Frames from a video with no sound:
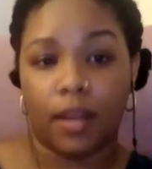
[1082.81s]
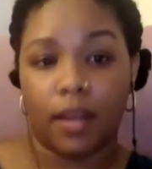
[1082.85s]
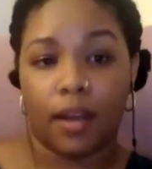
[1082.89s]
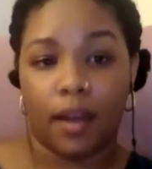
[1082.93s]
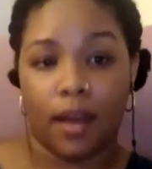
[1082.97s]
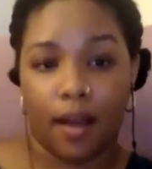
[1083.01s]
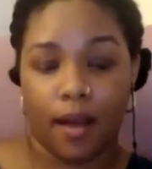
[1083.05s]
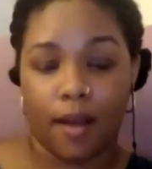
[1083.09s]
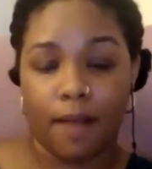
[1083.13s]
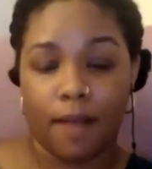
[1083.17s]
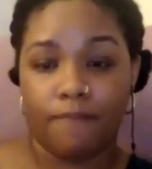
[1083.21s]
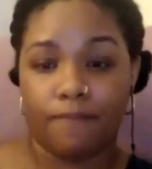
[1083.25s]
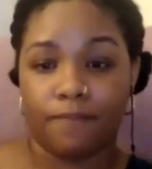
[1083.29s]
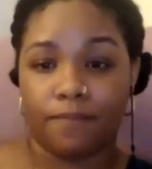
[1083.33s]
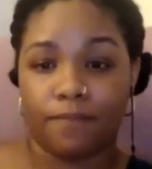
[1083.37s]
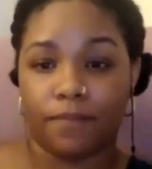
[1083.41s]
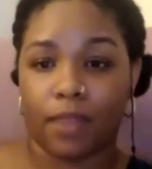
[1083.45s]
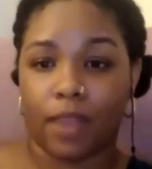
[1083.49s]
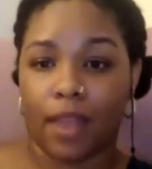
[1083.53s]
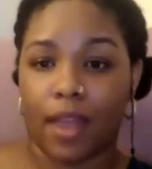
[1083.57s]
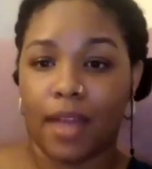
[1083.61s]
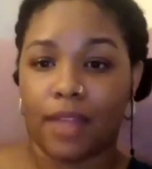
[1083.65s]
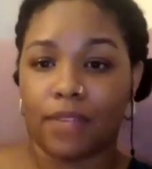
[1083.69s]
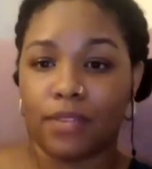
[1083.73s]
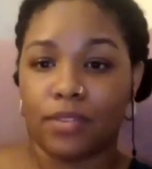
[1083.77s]
Mm. Um,
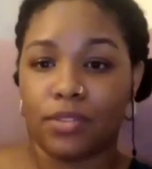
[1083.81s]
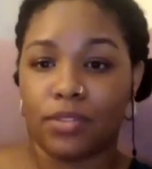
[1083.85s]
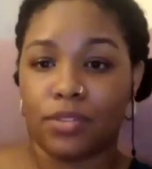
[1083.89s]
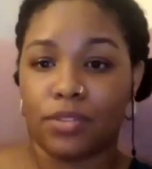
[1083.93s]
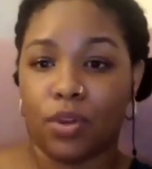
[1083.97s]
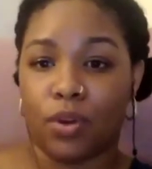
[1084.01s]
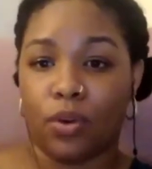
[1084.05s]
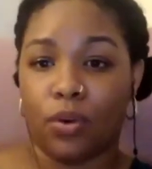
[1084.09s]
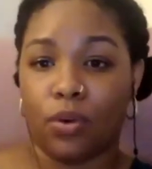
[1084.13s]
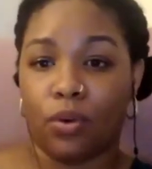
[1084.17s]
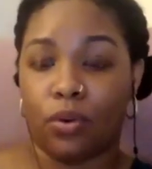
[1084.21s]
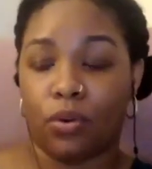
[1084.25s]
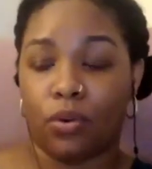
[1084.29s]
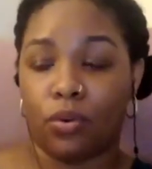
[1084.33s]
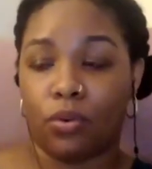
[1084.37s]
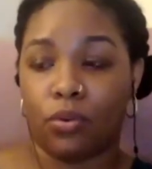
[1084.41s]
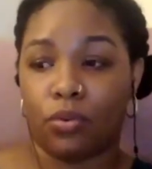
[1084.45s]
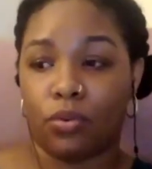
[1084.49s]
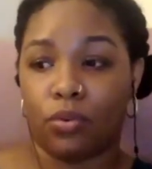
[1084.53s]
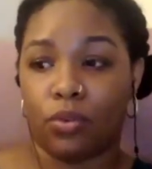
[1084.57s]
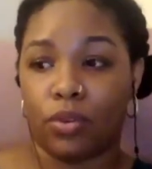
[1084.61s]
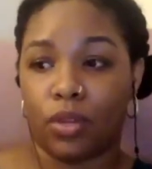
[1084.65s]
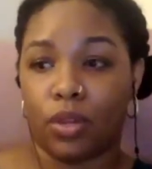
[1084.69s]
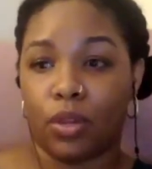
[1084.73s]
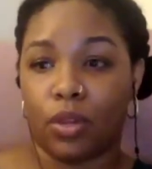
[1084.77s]
and so
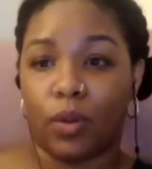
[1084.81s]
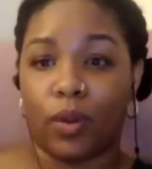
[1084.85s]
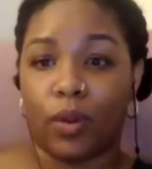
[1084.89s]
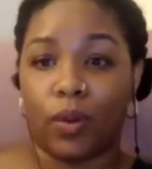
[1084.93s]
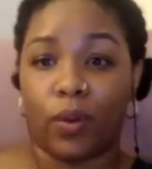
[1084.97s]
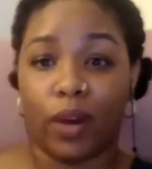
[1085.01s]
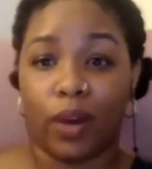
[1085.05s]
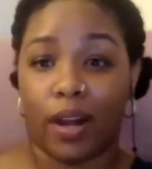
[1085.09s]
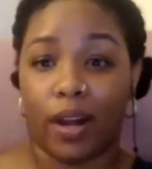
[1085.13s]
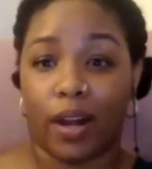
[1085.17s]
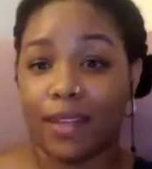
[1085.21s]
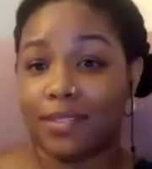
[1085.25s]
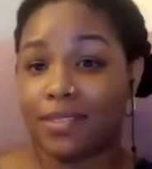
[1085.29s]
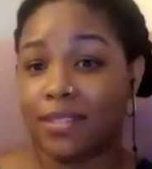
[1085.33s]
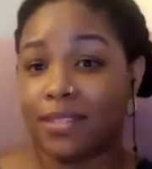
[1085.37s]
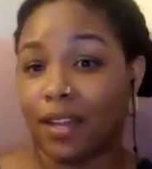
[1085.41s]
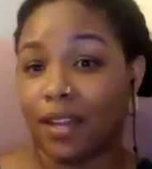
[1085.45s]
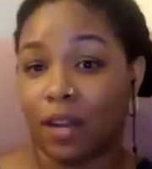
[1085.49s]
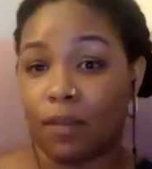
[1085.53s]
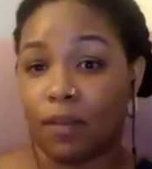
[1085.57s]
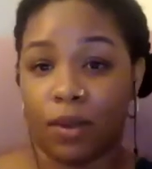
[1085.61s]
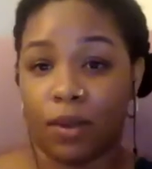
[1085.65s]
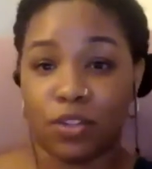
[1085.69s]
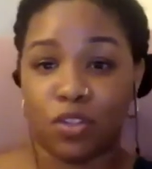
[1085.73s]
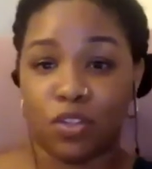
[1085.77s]
Chloe organized to get
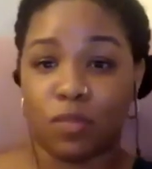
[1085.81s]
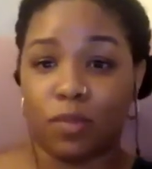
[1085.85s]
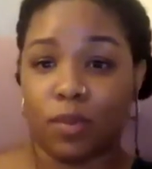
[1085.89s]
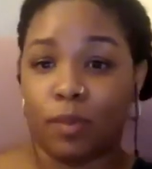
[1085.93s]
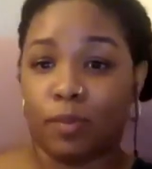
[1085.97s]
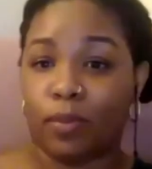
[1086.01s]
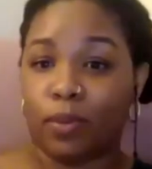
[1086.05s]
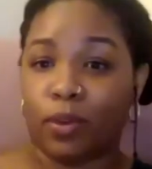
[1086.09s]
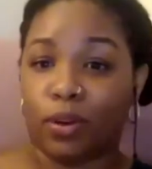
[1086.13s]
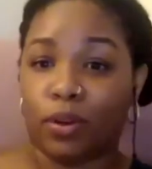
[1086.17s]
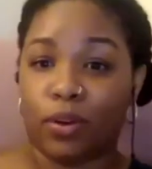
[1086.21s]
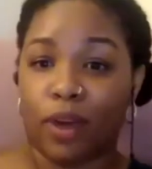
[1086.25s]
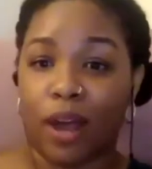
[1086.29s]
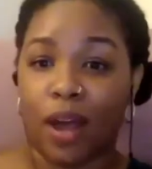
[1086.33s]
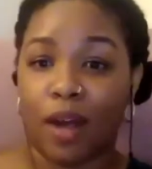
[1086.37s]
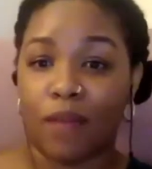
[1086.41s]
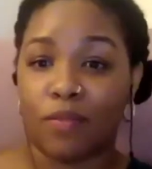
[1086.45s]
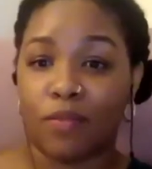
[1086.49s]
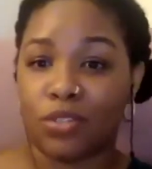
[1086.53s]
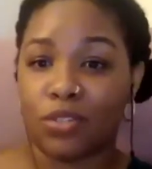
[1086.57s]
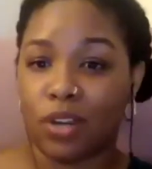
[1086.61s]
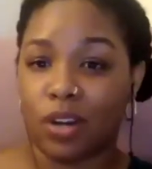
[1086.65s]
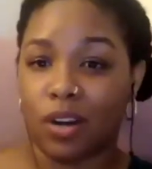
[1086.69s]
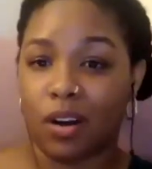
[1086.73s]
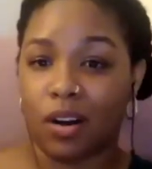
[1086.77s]
a bunch of people
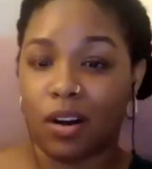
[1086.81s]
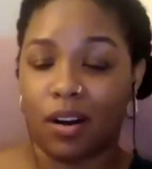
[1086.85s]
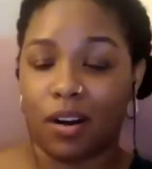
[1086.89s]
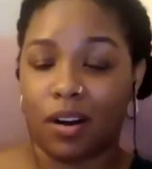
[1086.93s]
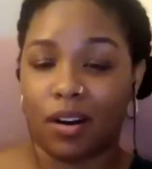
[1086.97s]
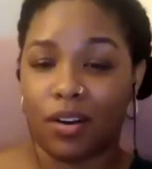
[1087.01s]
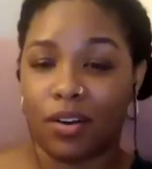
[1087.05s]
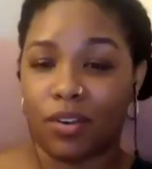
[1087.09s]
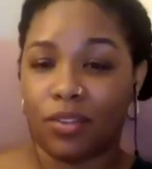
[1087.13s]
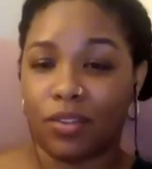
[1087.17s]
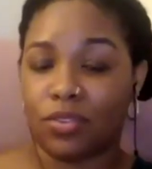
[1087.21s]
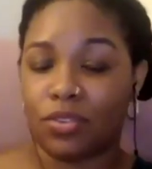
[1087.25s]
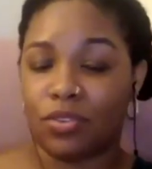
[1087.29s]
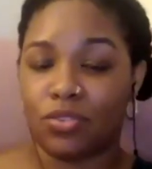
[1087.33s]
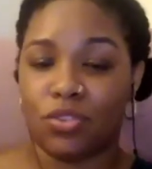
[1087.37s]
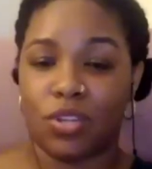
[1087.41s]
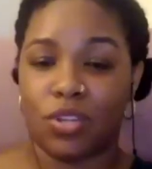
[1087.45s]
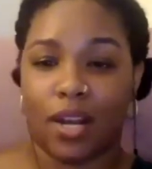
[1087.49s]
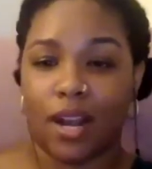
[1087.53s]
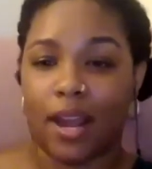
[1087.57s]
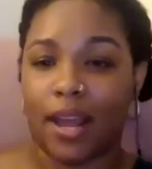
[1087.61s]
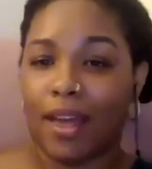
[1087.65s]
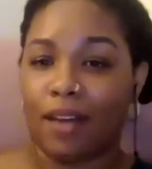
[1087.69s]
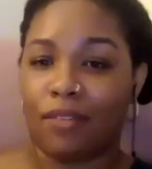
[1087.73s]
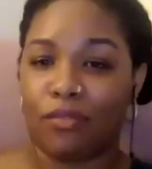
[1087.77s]
around her. She
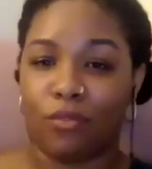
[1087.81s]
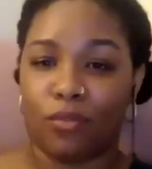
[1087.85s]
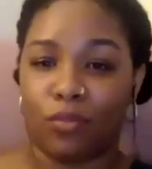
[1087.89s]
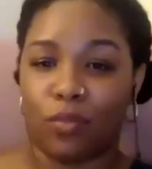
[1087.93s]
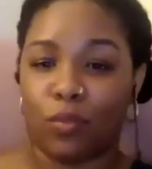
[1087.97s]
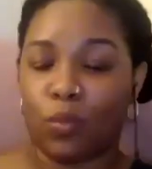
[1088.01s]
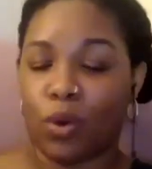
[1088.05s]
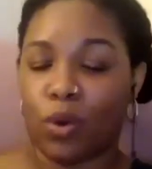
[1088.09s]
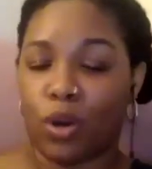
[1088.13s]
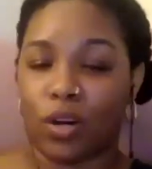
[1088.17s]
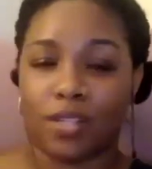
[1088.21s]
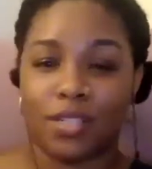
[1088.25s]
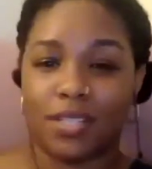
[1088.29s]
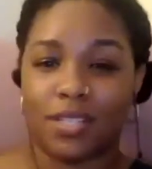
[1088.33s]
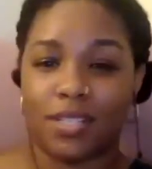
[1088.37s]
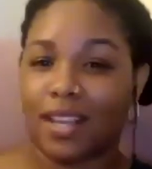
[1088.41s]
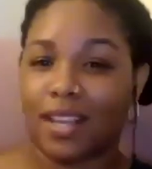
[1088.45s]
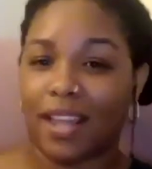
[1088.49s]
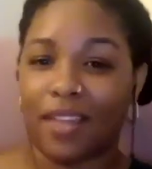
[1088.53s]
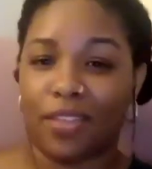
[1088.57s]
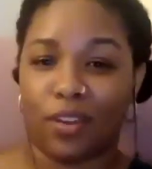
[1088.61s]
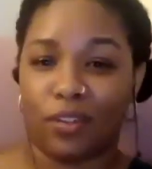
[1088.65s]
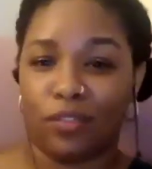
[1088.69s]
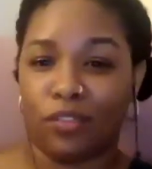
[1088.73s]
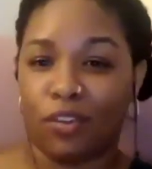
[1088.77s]
and I have worked
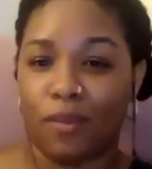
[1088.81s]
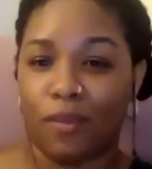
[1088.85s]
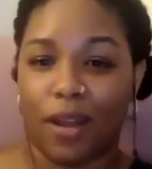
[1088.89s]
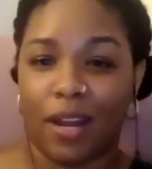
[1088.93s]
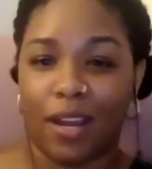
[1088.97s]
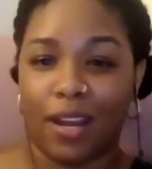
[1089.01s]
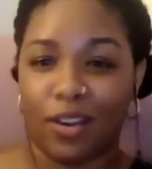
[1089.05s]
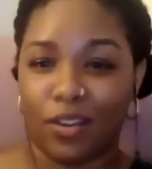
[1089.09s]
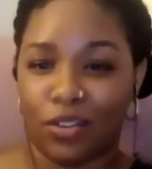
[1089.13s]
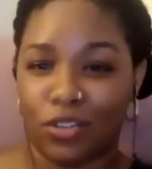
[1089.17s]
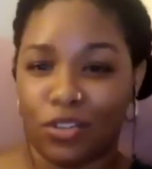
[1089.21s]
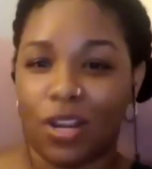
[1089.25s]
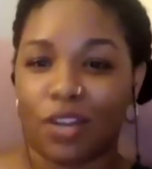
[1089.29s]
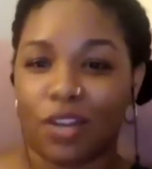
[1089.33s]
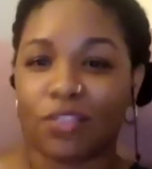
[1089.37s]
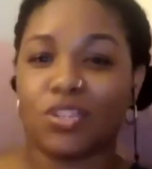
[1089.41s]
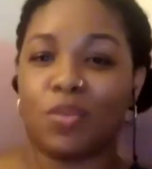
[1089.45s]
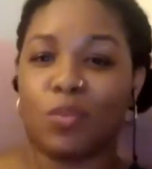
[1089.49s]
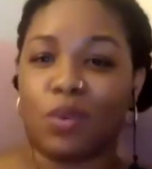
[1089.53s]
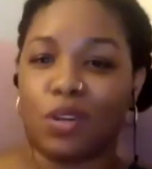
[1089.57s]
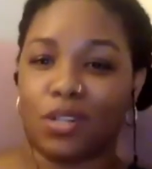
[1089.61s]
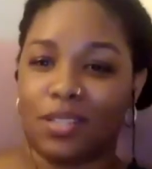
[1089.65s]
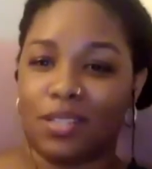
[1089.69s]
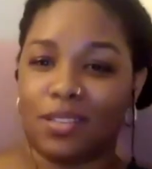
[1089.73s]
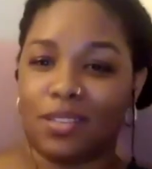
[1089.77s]
together for many years. She actually
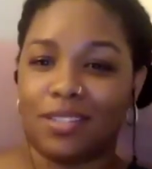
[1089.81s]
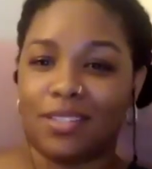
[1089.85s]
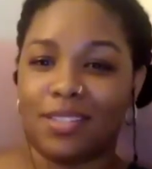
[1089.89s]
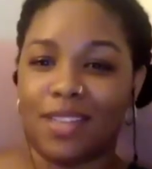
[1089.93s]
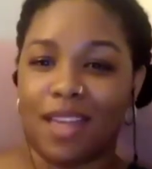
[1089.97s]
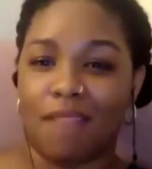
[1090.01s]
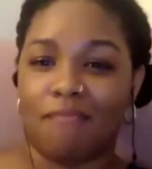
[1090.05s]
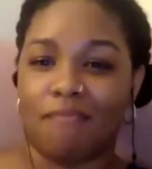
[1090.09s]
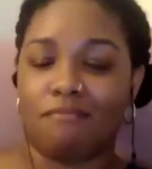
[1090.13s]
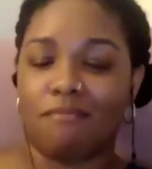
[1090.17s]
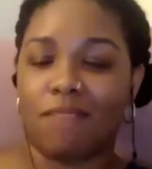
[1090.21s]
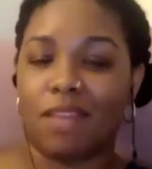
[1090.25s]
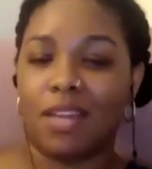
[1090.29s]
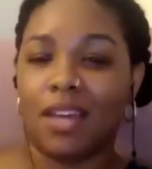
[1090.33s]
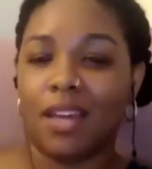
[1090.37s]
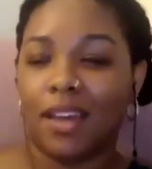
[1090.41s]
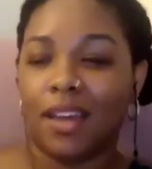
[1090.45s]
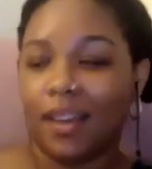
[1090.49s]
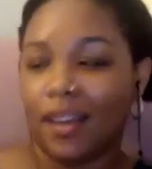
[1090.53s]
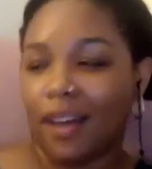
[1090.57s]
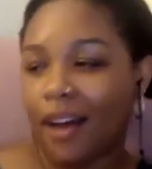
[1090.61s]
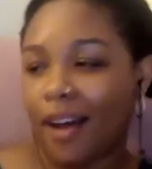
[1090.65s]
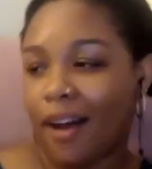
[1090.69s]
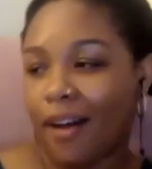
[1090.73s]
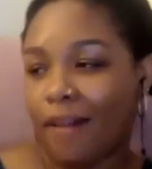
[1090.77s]
worked at the same
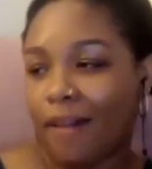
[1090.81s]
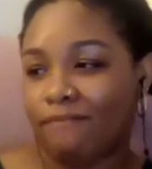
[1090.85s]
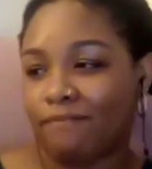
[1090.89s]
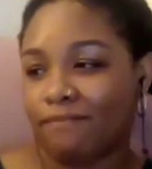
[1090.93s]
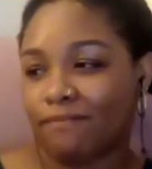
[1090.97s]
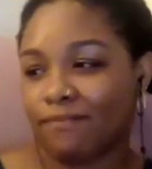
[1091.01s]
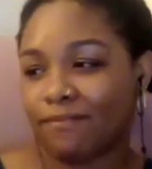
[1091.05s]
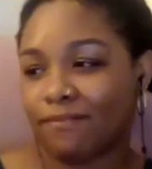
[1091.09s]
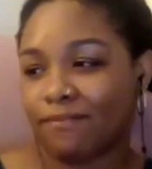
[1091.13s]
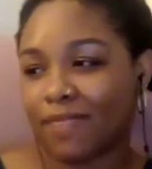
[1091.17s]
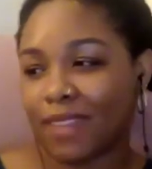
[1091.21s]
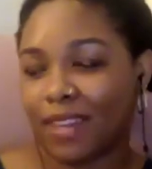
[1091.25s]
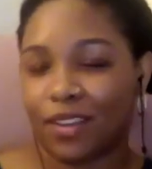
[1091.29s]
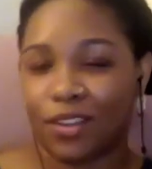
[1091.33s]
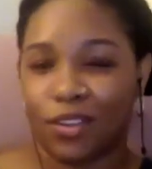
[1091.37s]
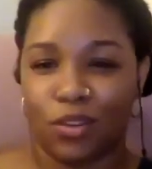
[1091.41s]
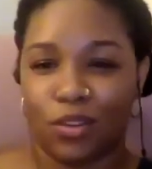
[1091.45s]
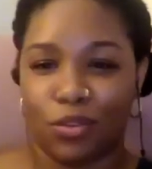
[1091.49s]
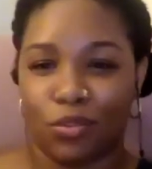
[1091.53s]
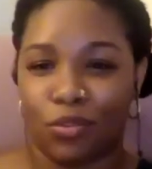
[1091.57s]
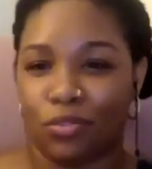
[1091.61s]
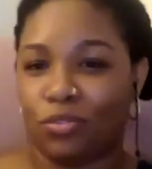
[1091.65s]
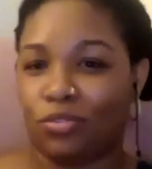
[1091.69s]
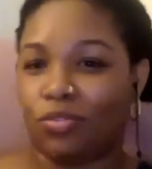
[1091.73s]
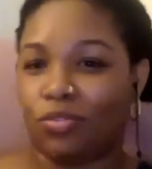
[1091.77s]
um, youth